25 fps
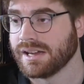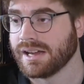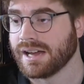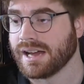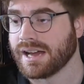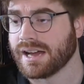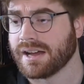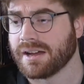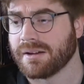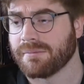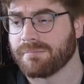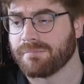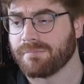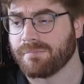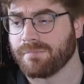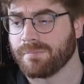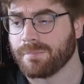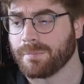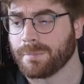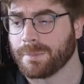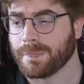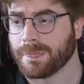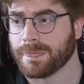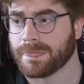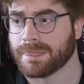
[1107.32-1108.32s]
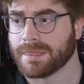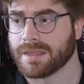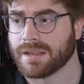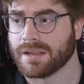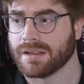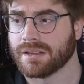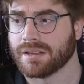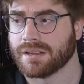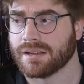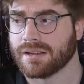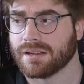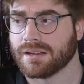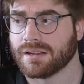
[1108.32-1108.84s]

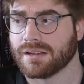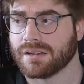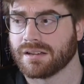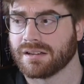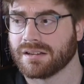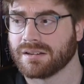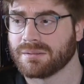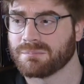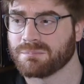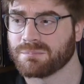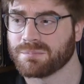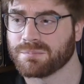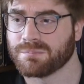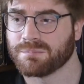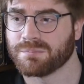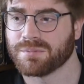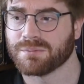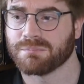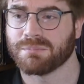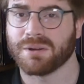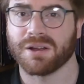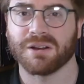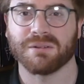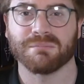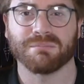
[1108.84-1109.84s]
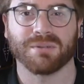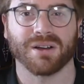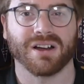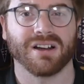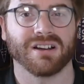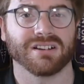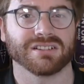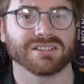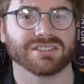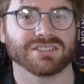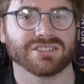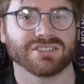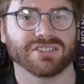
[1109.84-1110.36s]
But Baron
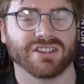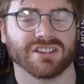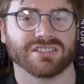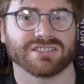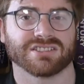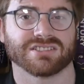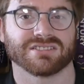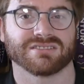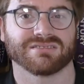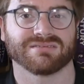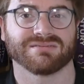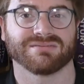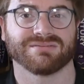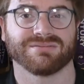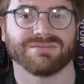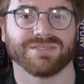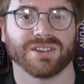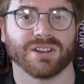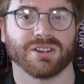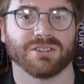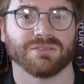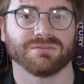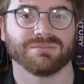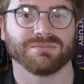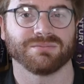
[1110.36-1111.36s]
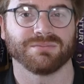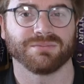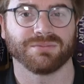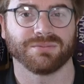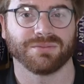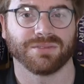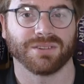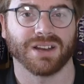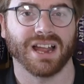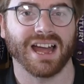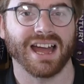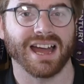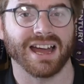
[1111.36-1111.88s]
Park just fell
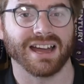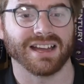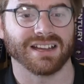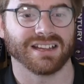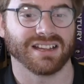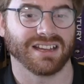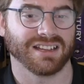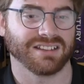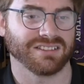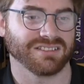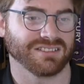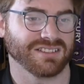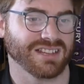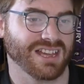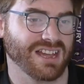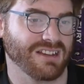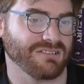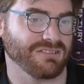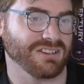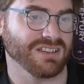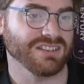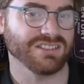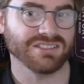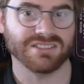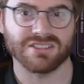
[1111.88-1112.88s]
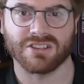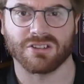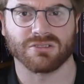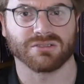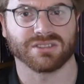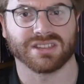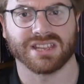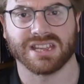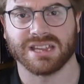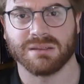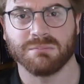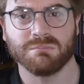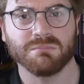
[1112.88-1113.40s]
flat, and there is no
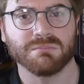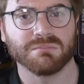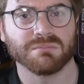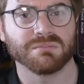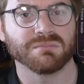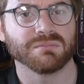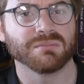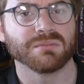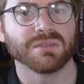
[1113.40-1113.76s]
theme.